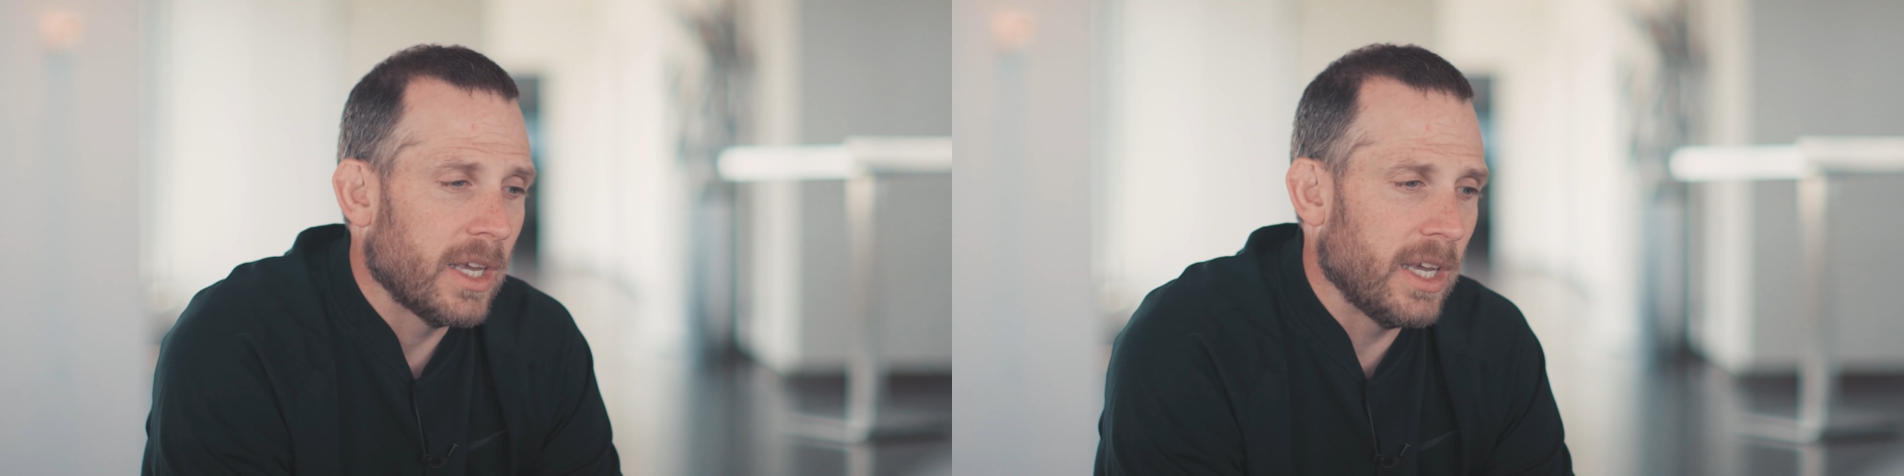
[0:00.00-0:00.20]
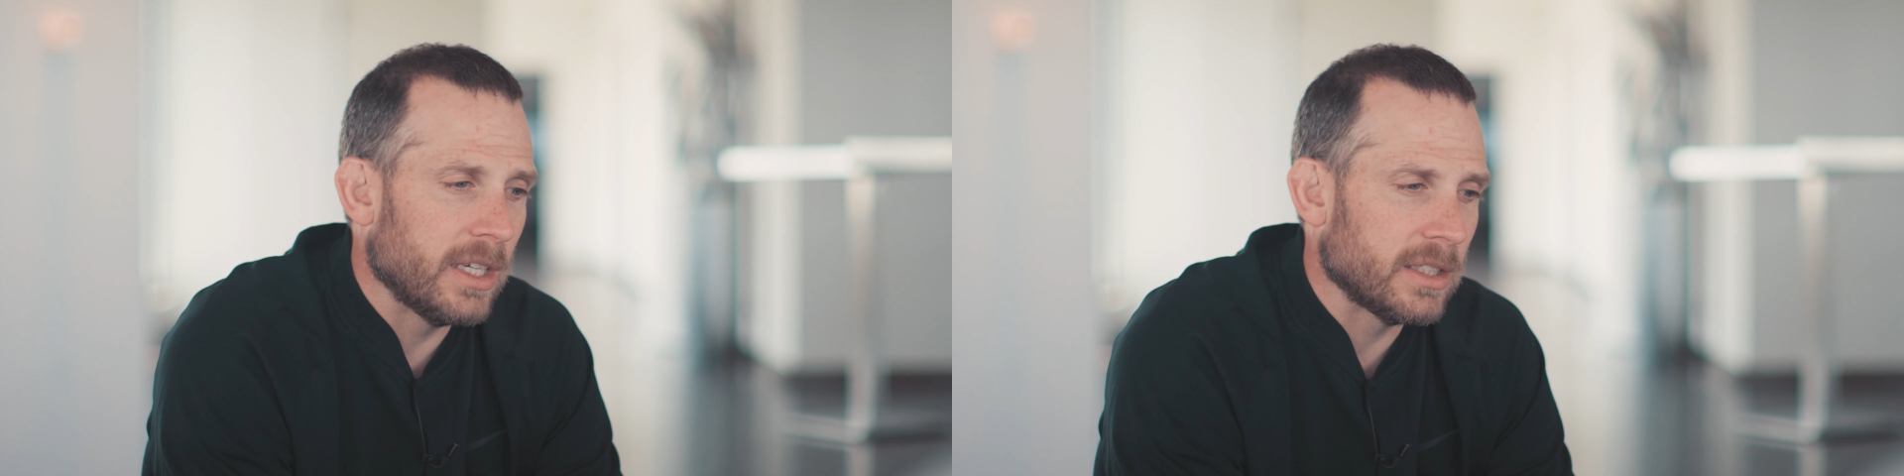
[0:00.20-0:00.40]

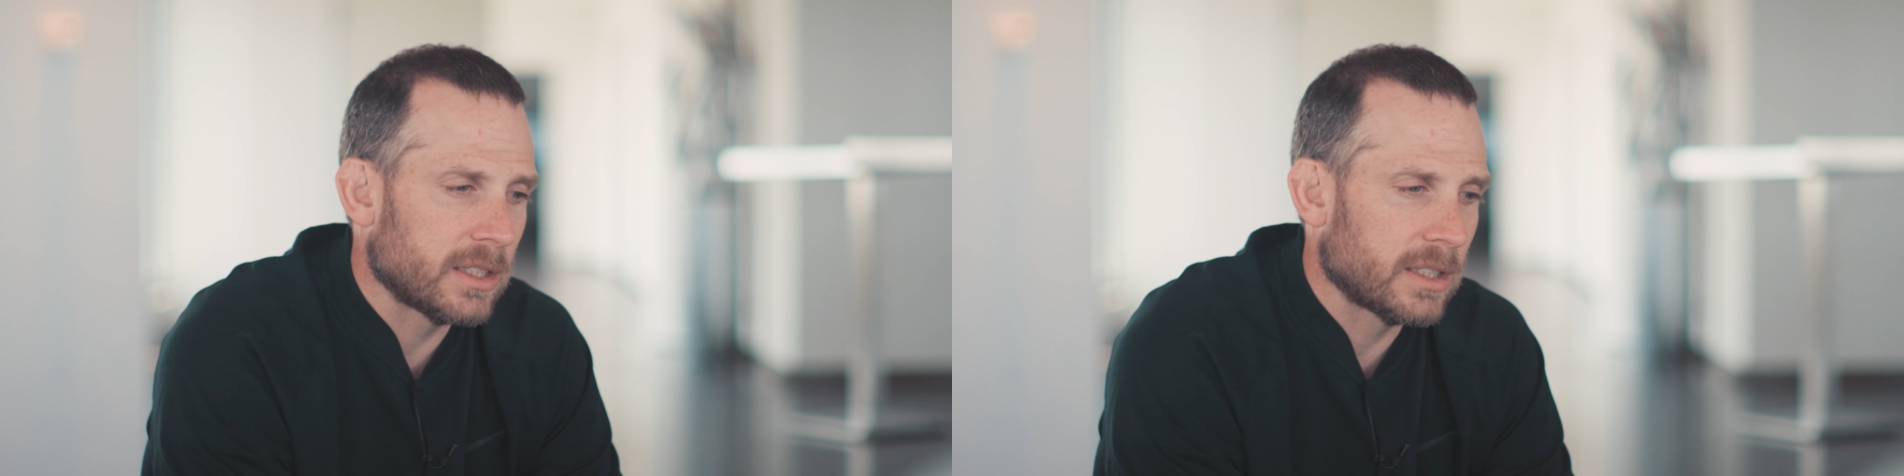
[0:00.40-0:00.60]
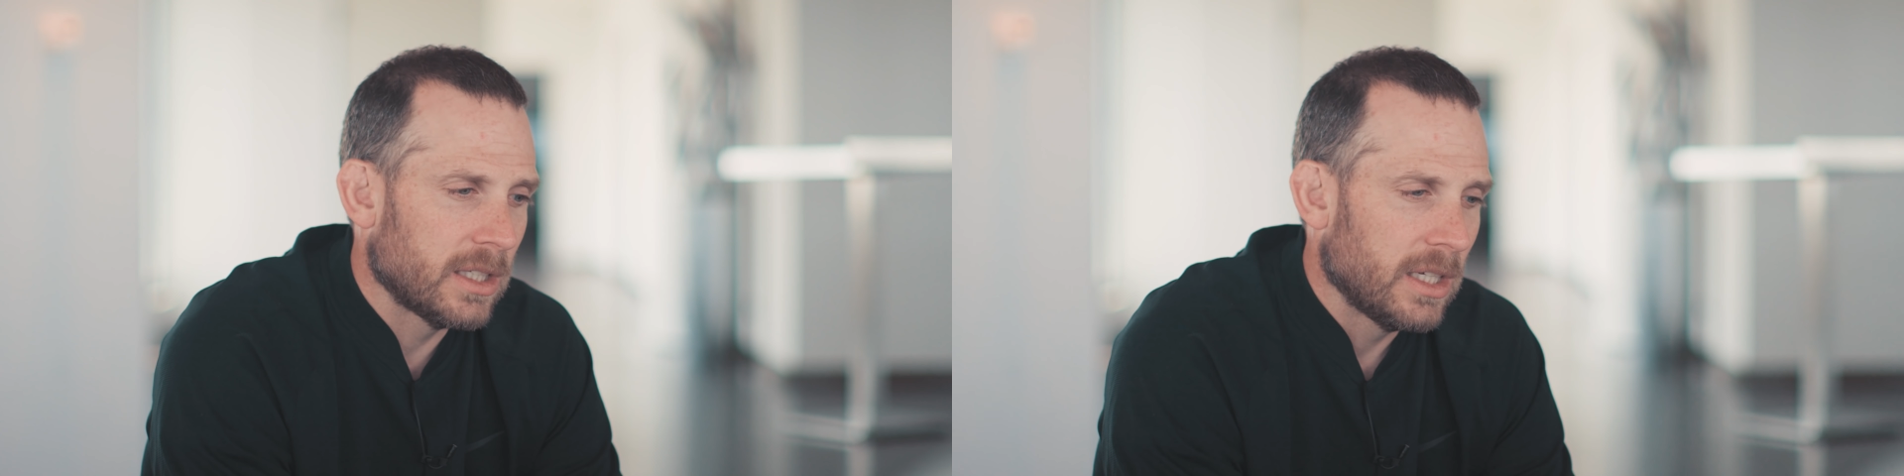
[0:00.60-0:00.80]

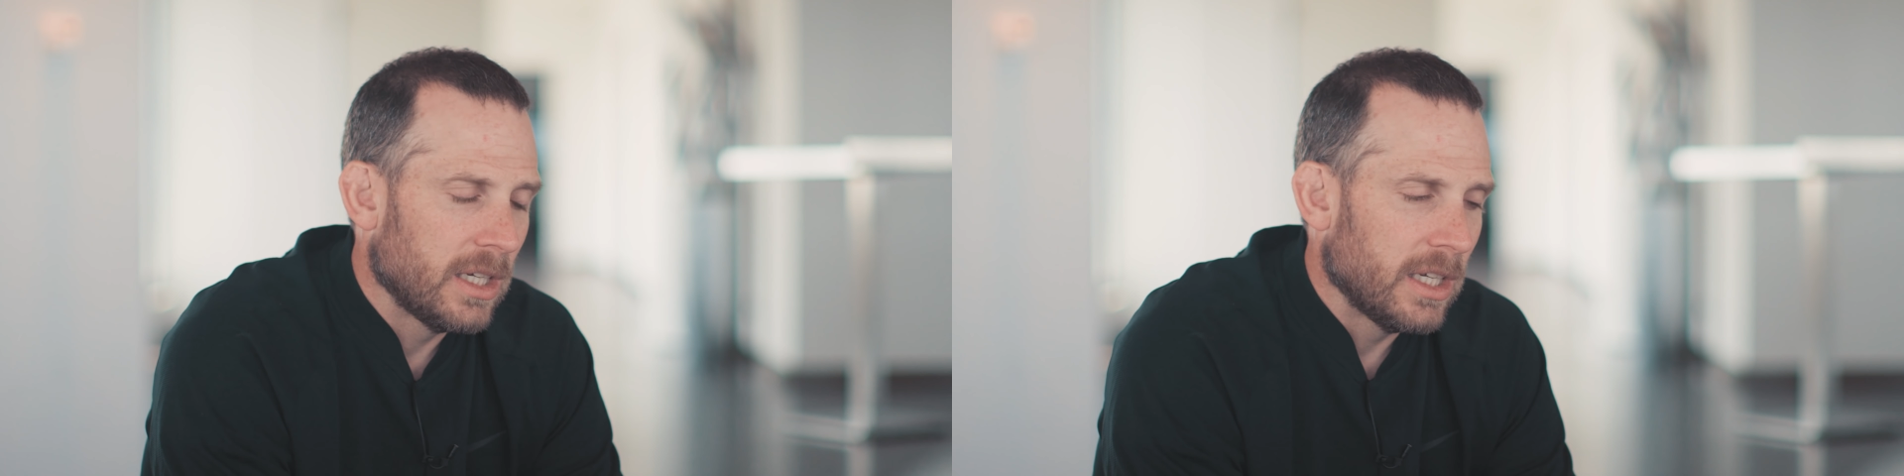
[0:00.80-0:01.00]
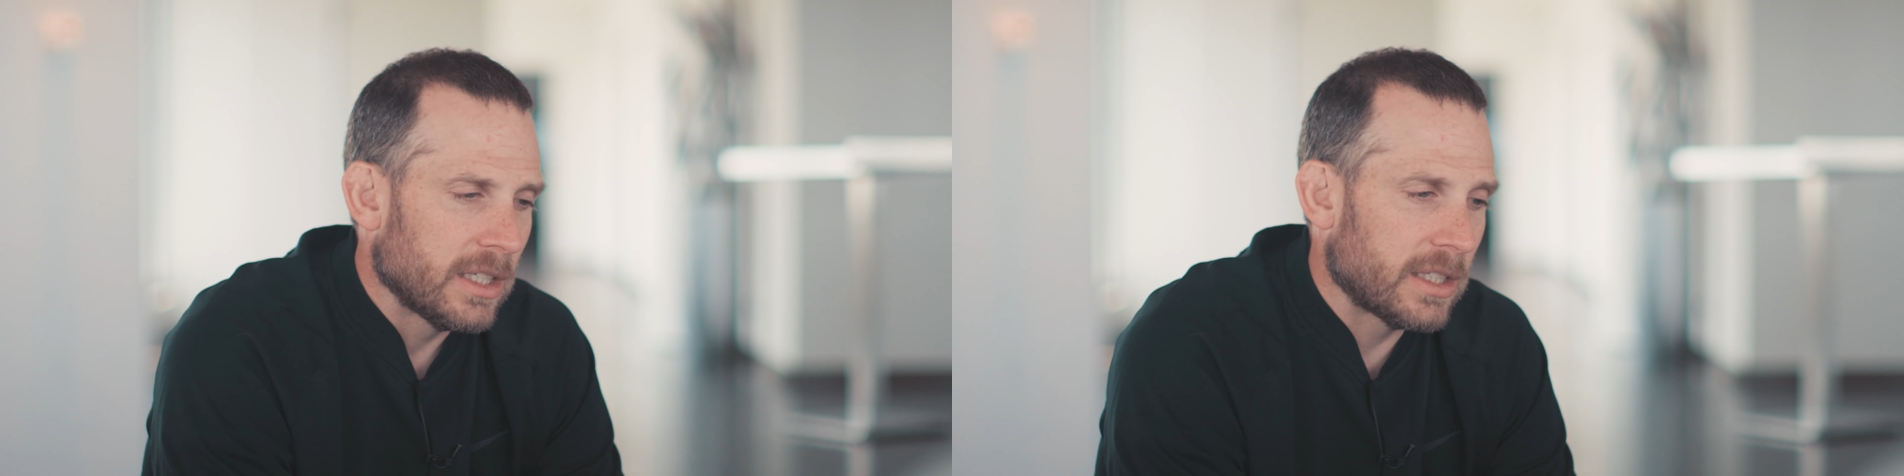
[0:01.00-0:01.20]
is
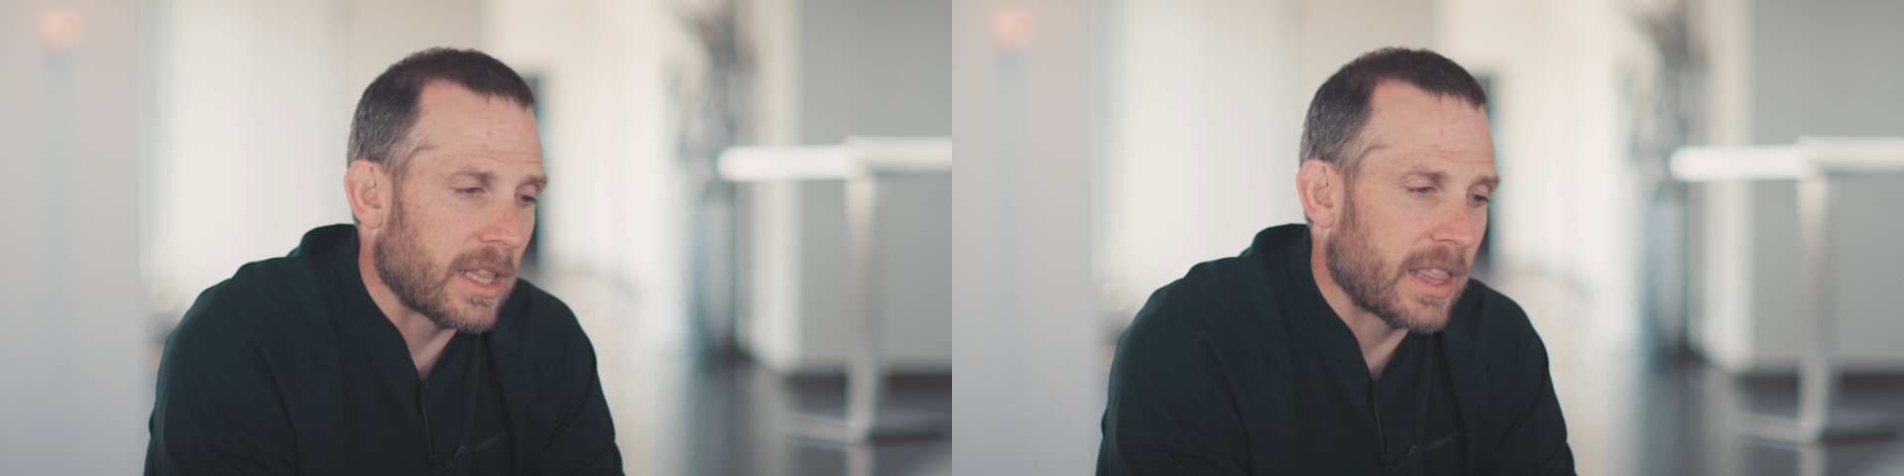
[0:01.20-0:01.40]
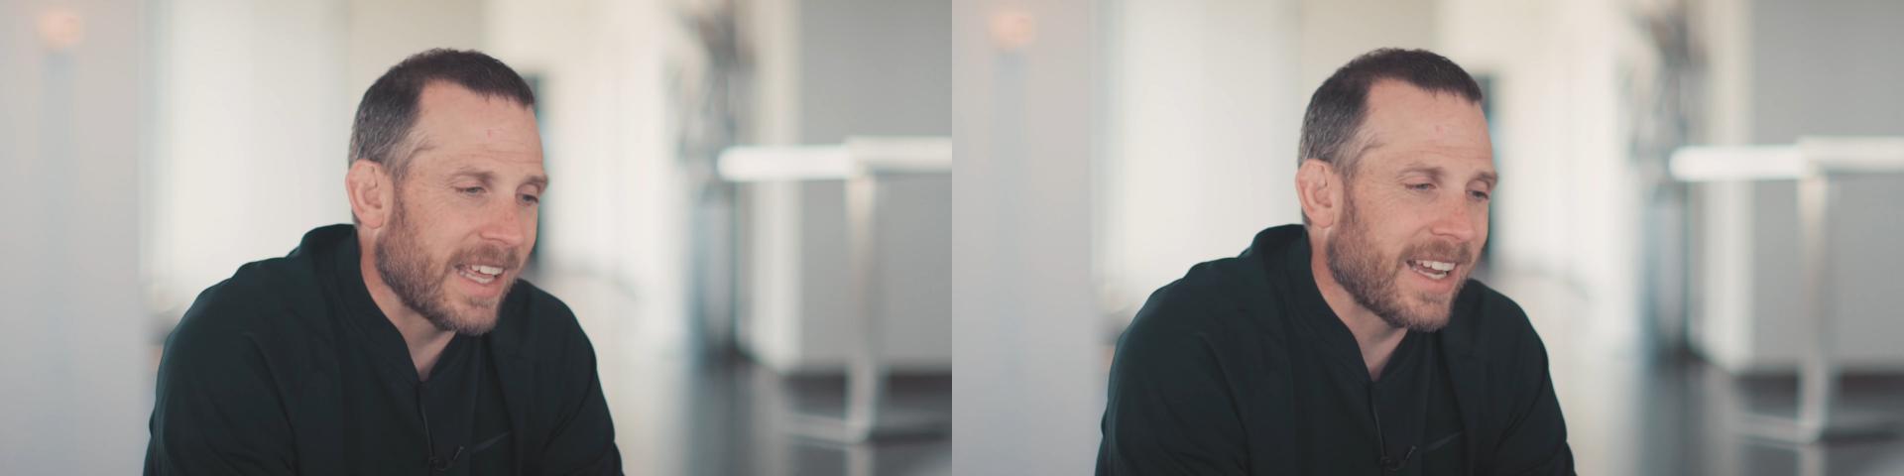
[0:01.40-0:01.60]
to
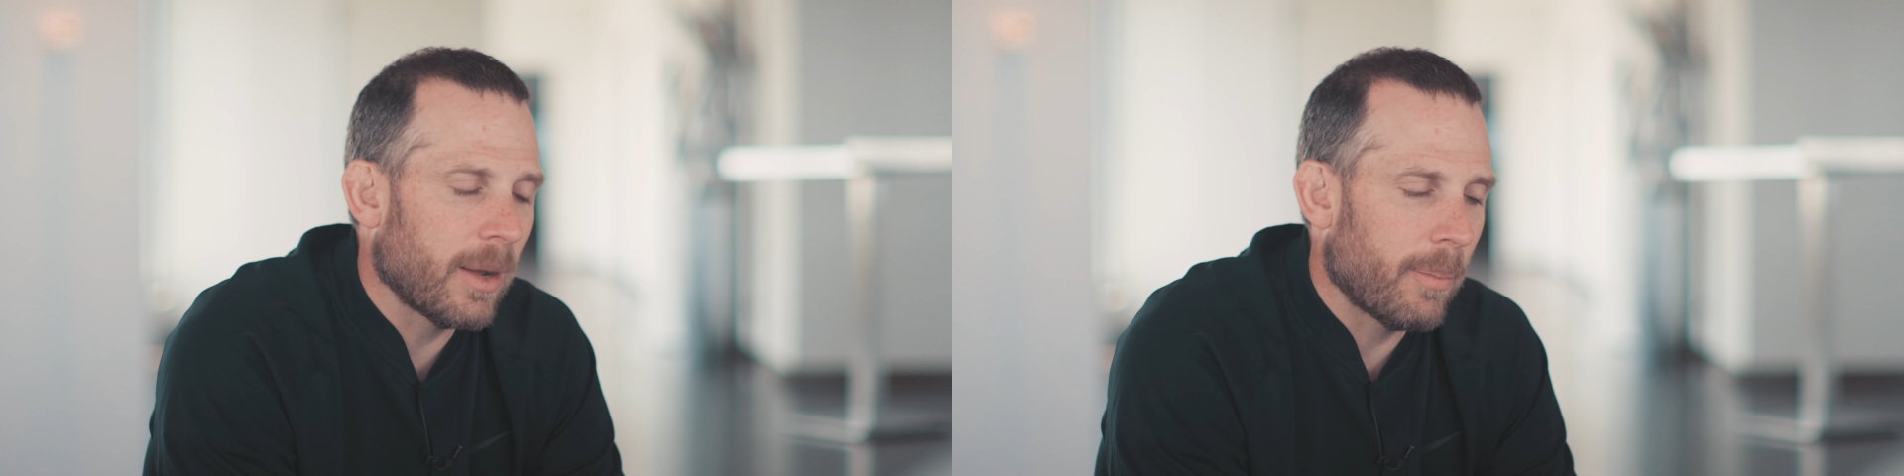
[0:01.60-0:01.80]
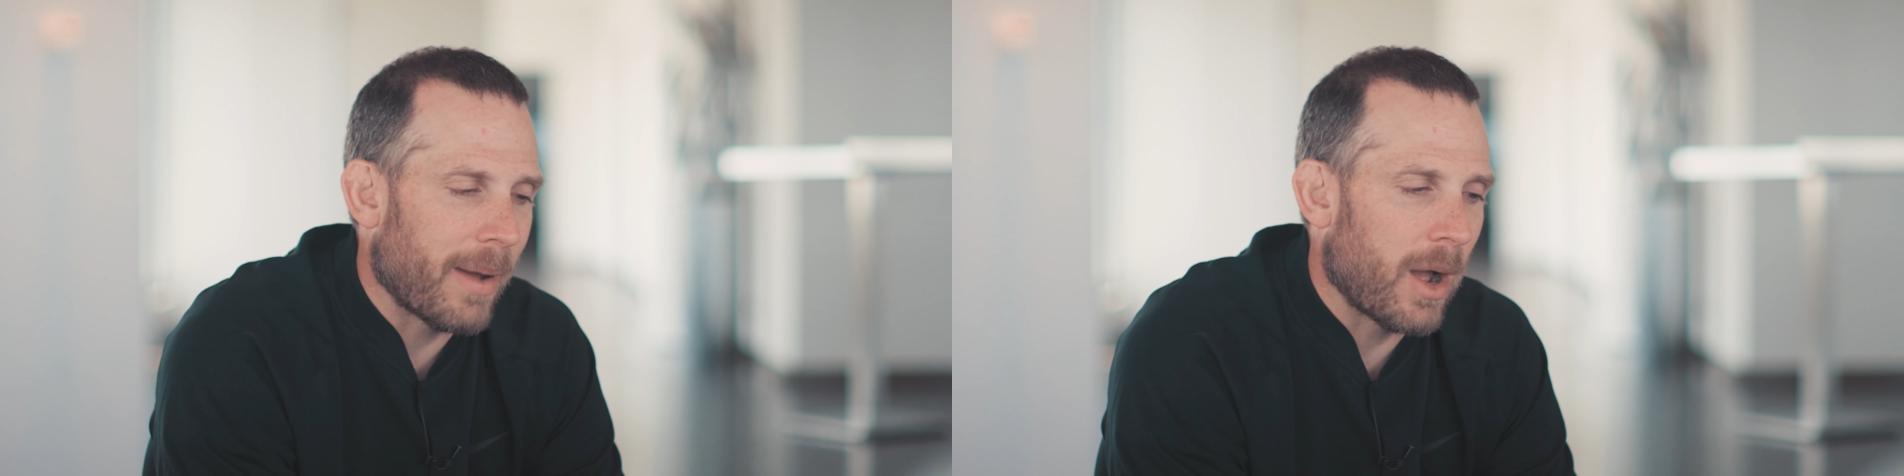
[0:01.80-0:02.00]
think
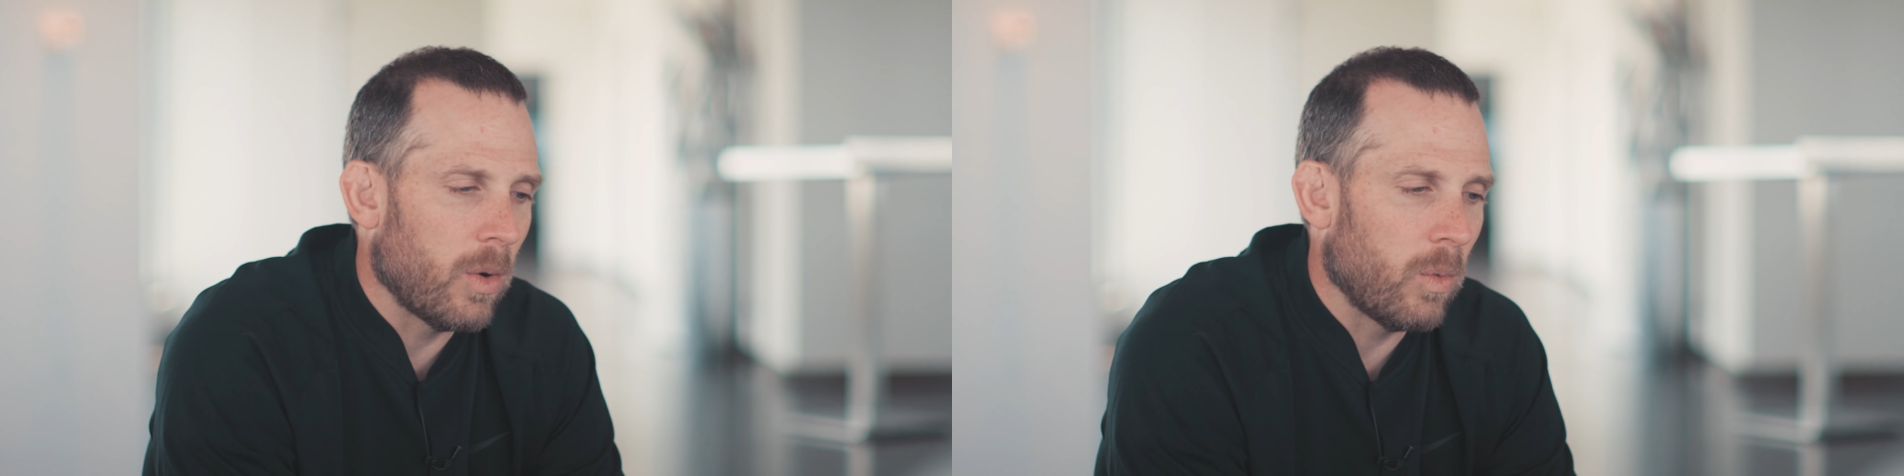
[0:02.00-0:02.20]
about